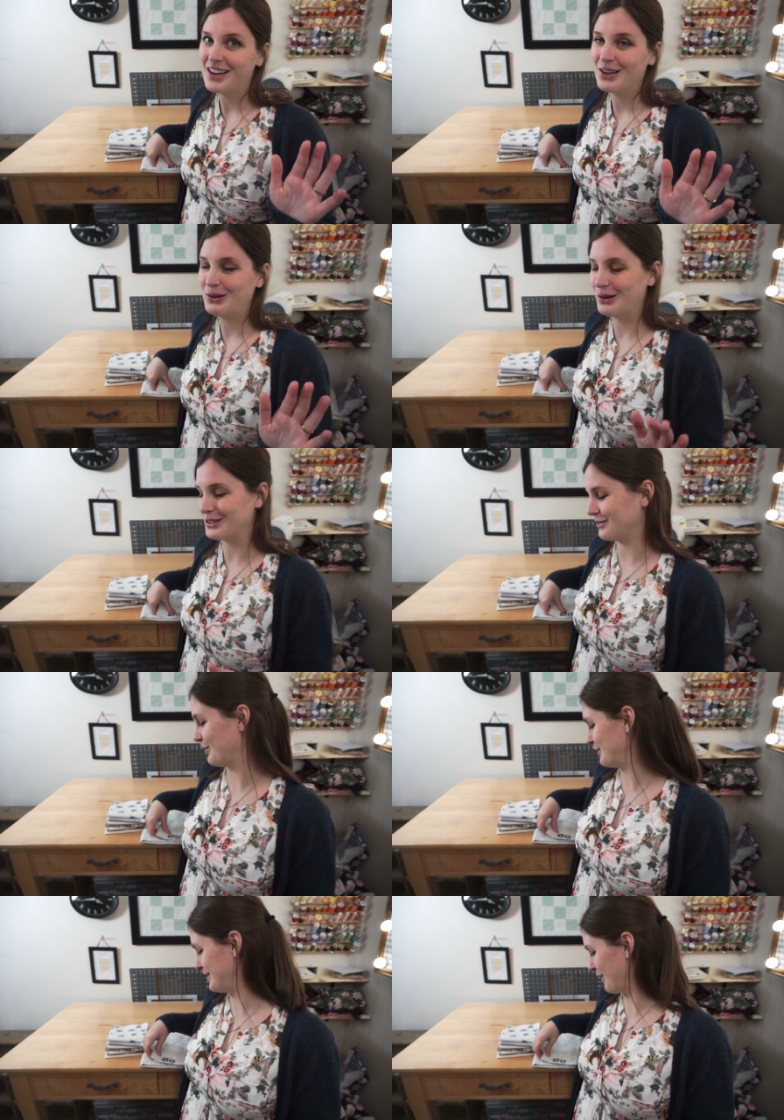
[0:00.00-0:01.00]
who knows if it
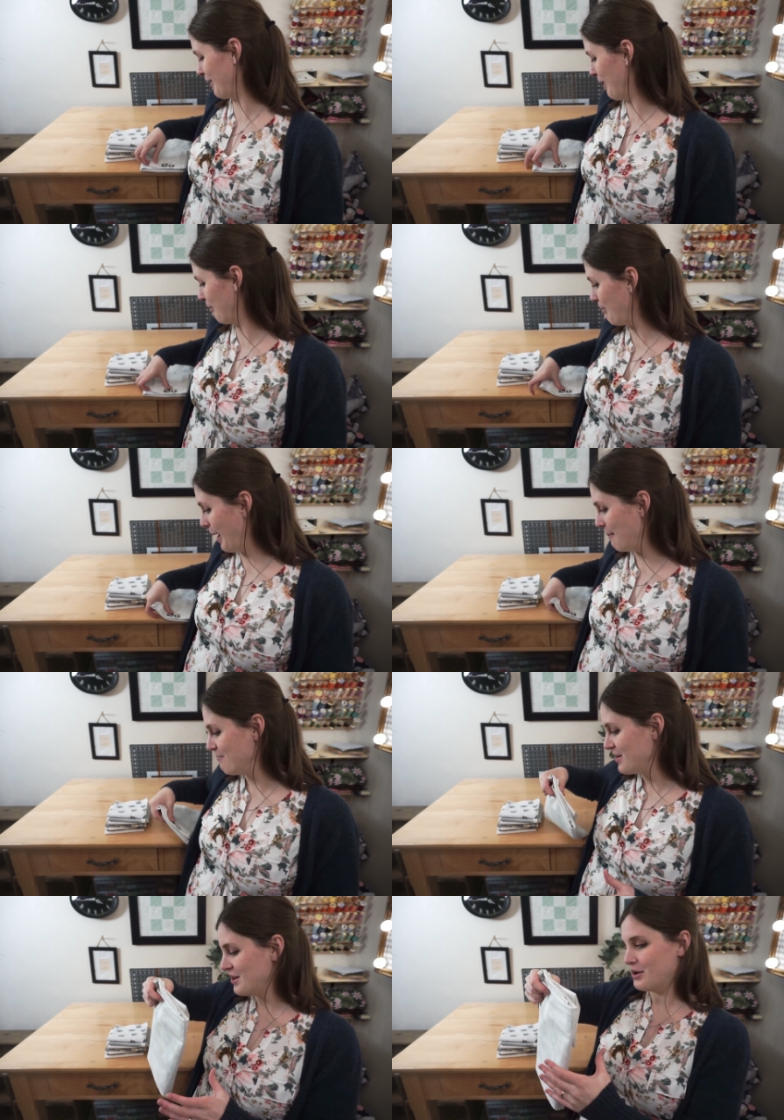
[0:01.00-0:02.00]
will stick around, but
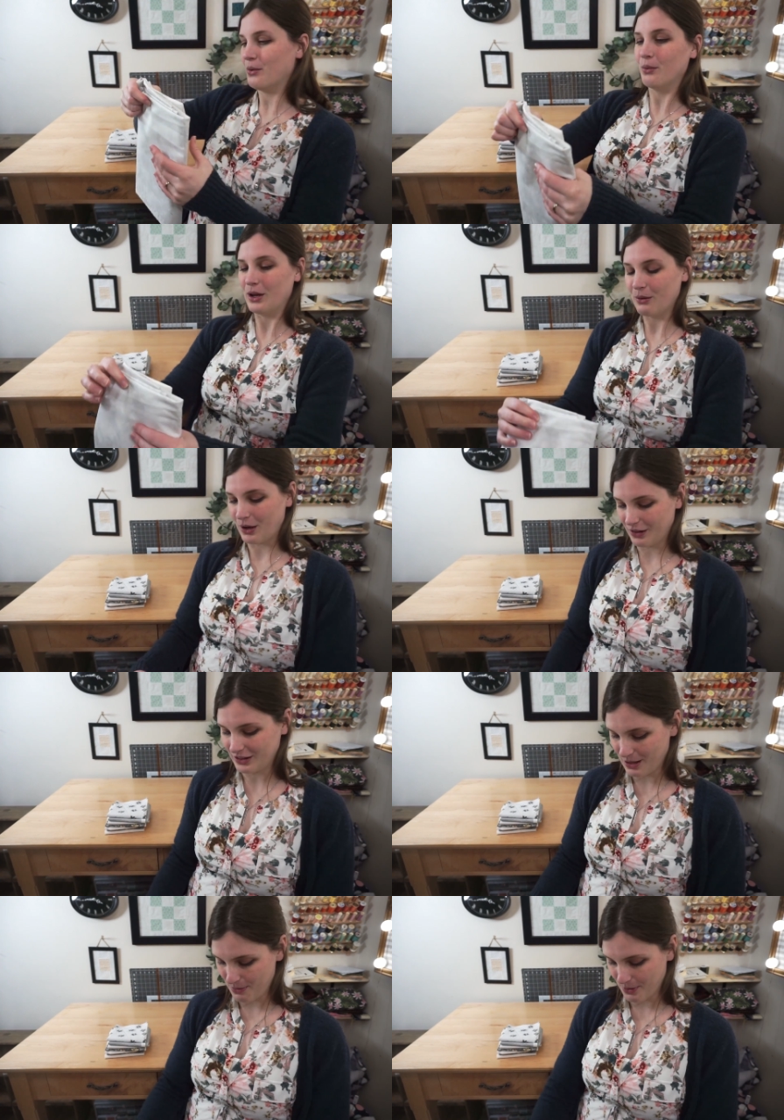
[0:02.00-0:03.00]
I'll
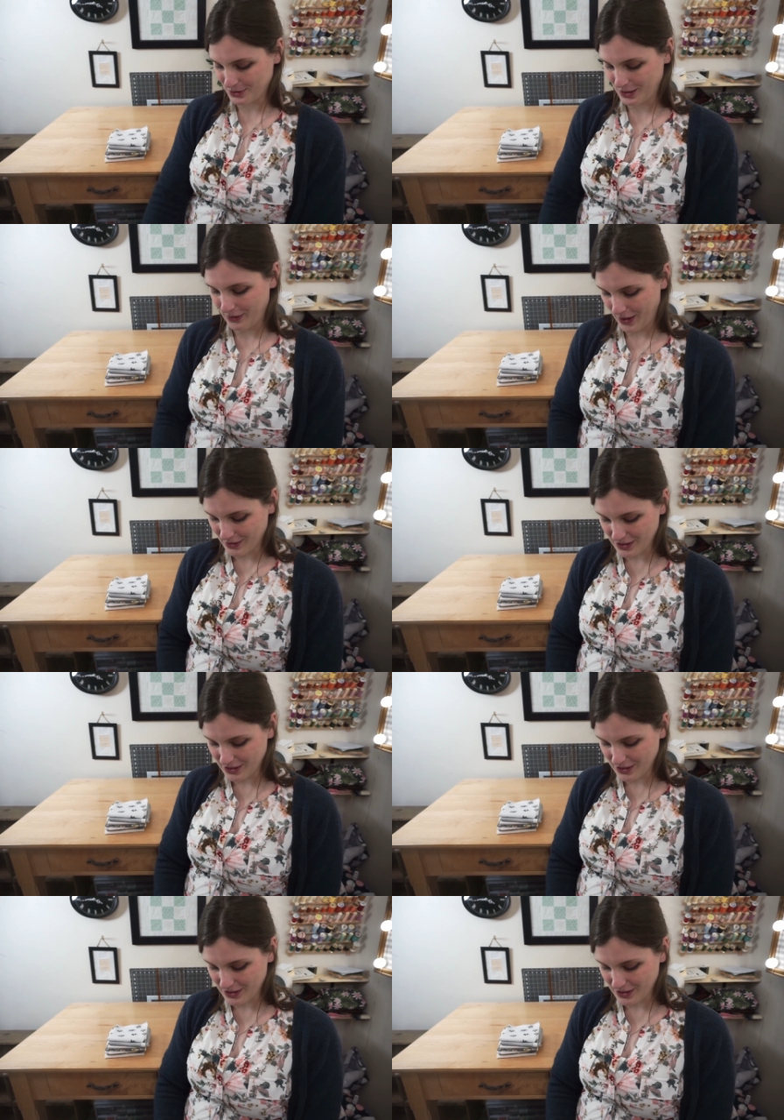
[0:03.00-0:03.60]
keep you posted on that.